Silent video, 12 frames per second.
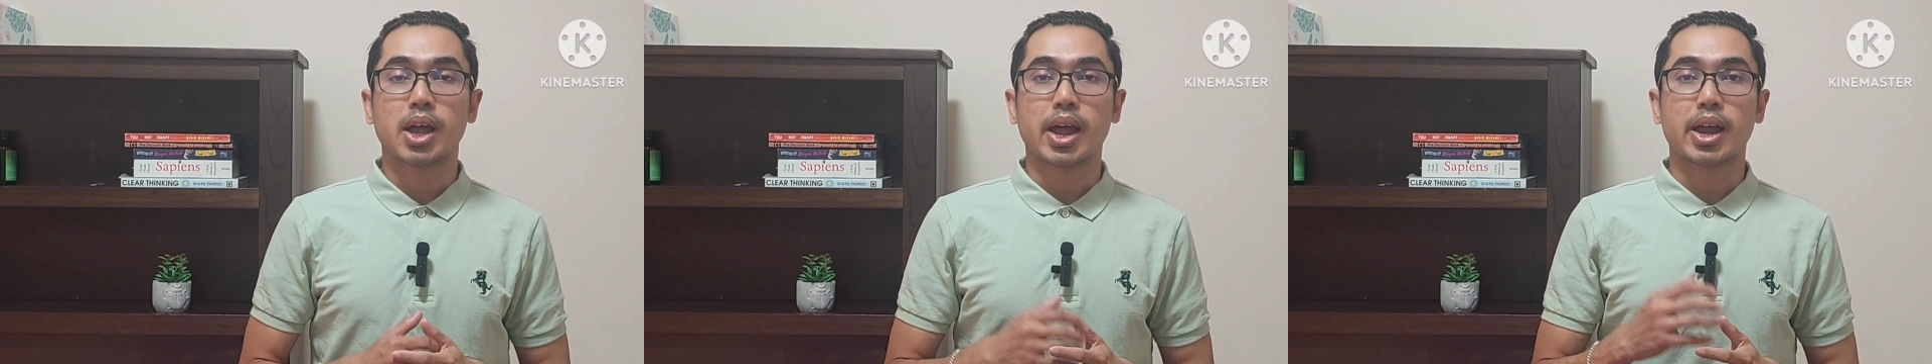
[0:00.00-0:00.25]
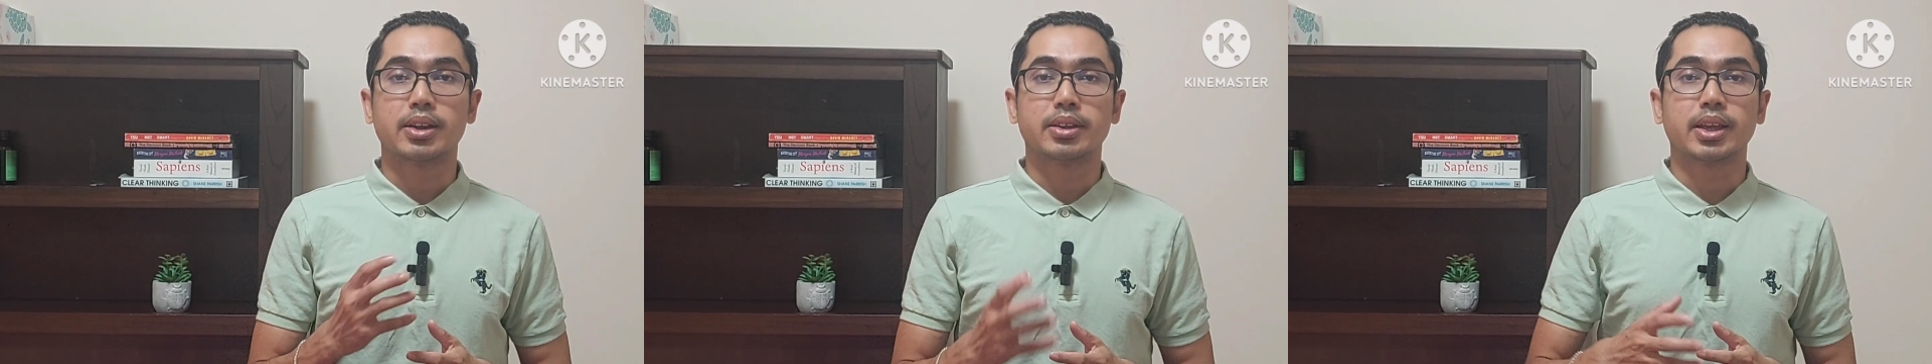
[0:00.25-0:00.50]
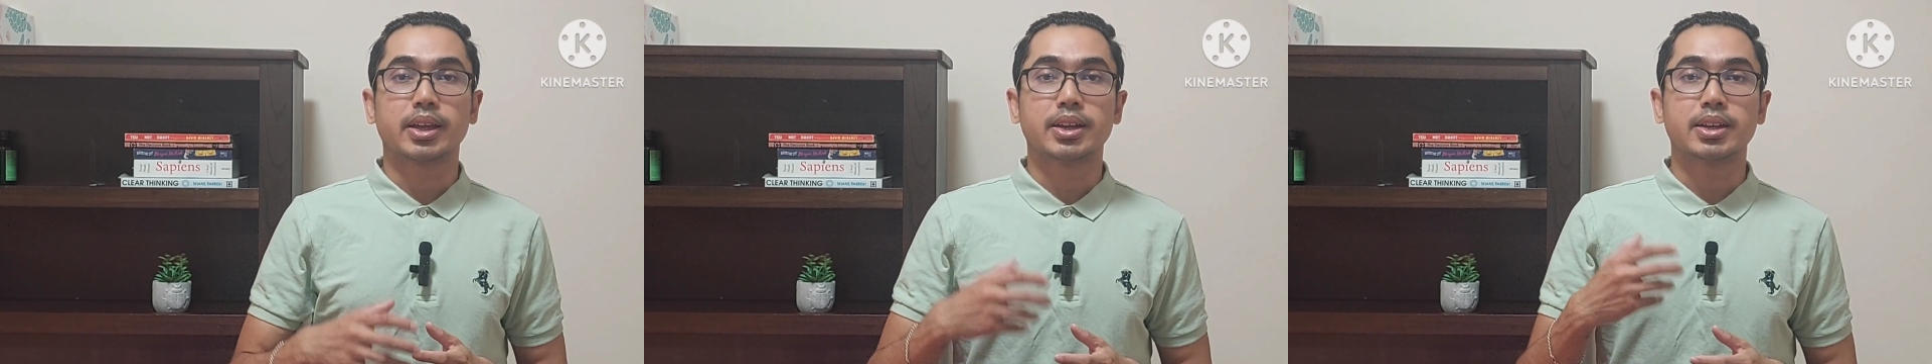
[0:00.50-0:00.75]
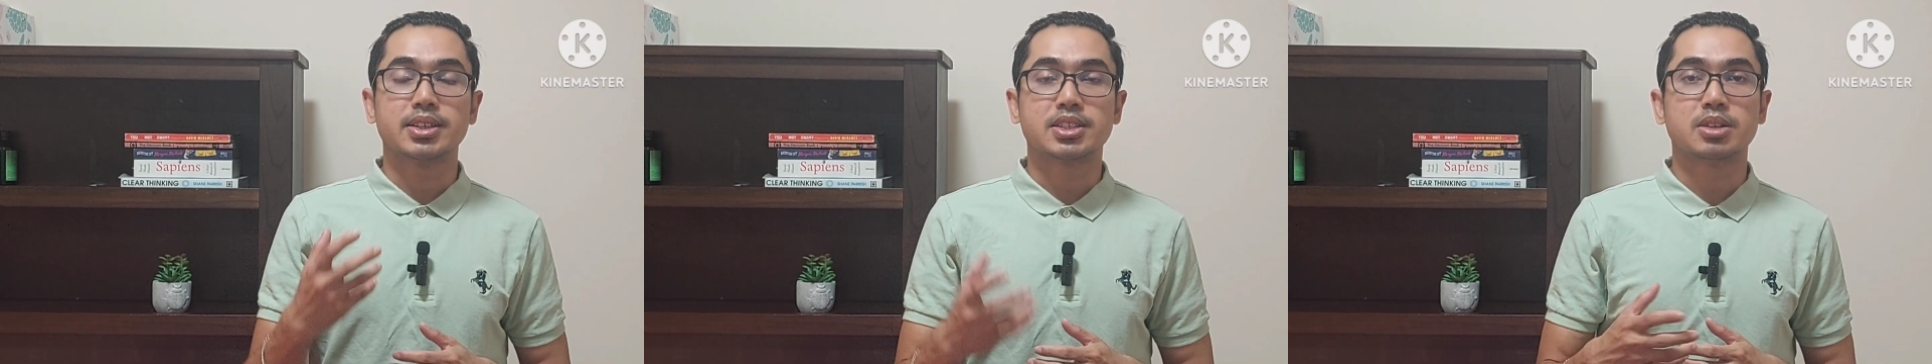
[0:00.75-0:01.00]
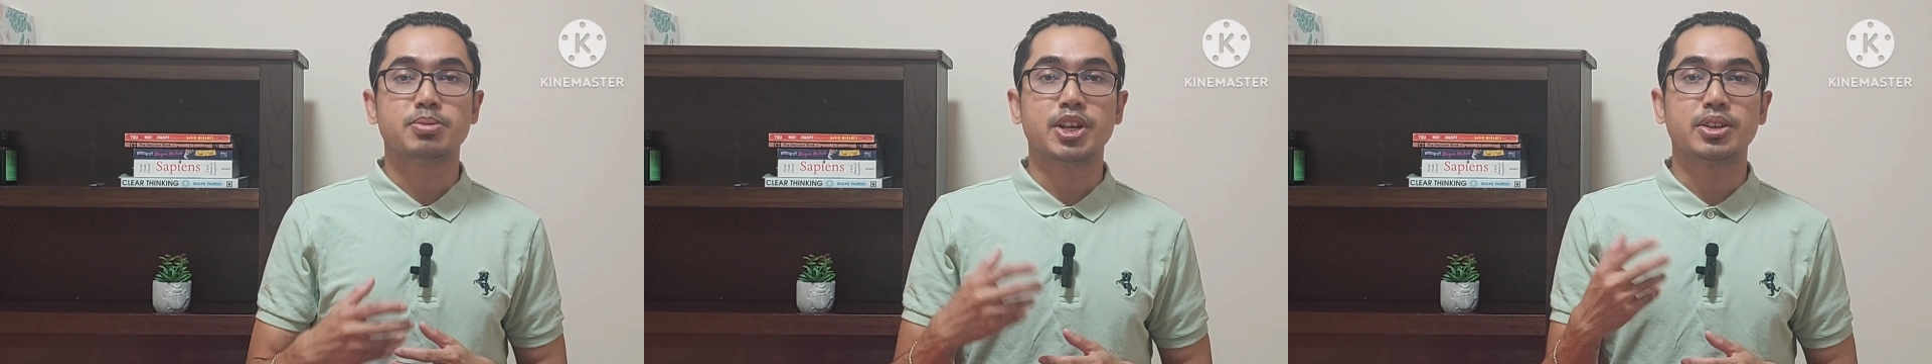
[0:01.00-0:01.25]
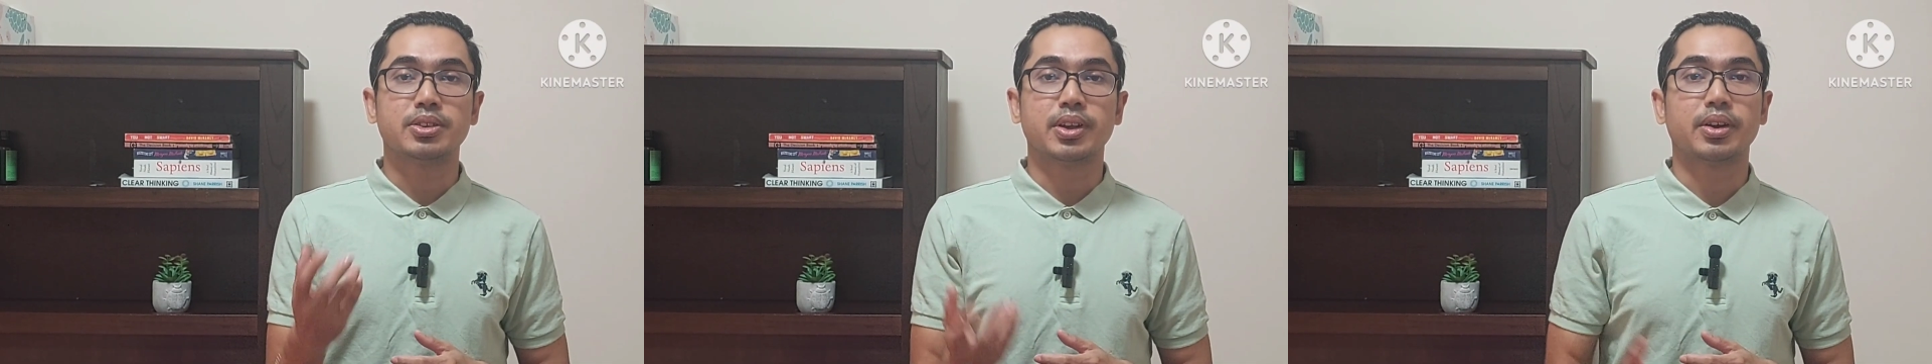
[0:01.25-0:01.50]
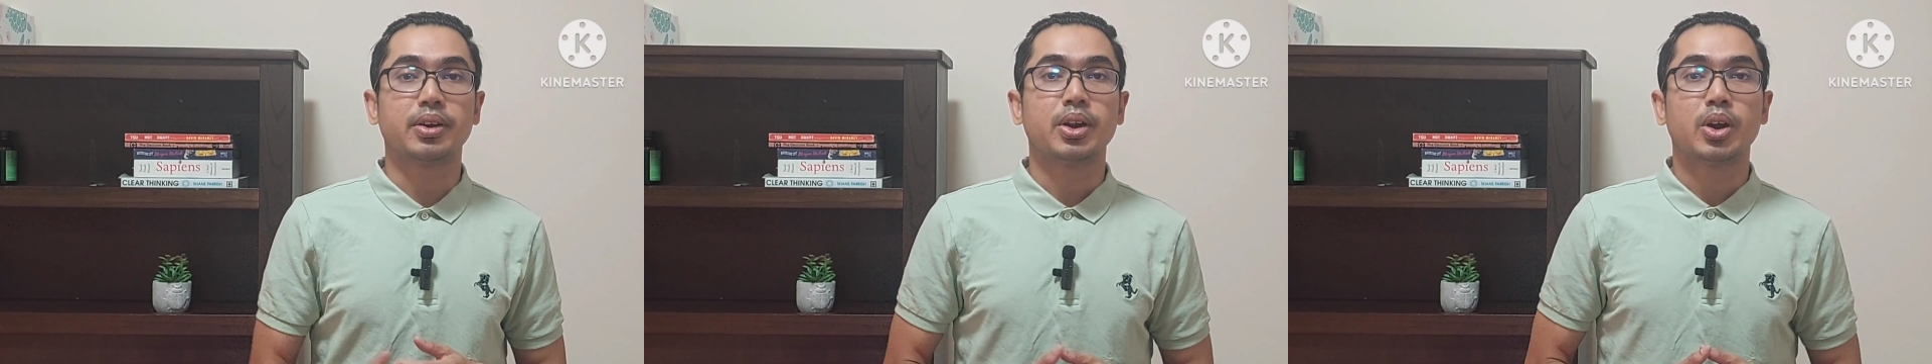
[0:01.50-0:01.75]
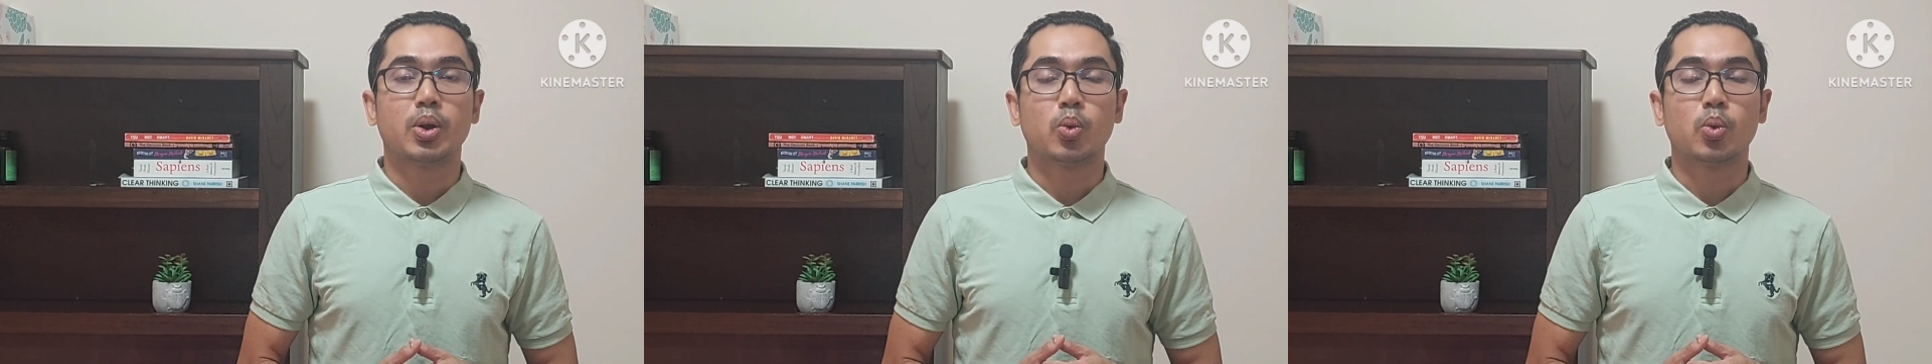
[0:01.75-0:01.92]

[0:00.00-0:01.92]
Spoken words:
and they can estimate their